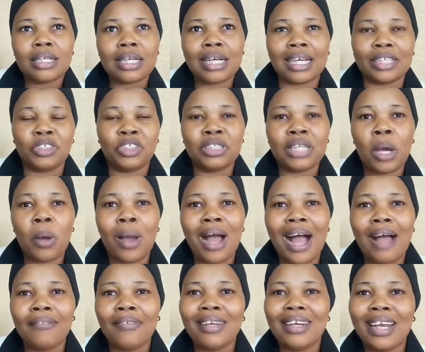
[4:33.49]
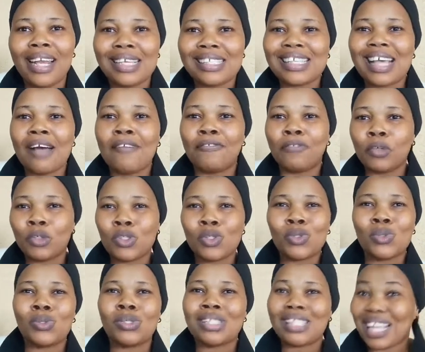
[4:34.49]
Katrina will have a lesser vote
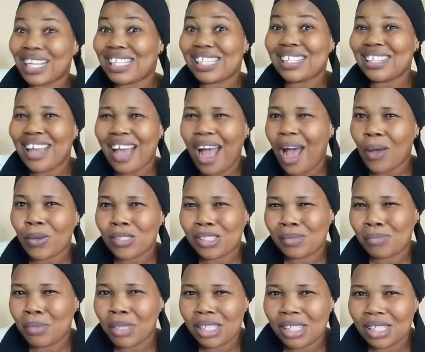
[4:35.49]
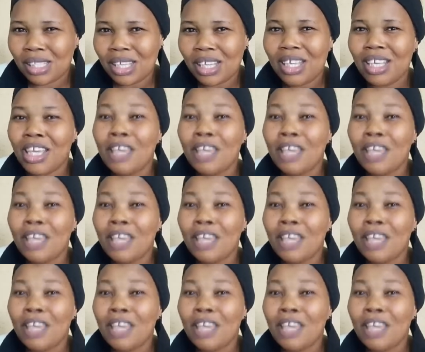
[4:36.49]
to certain housemates,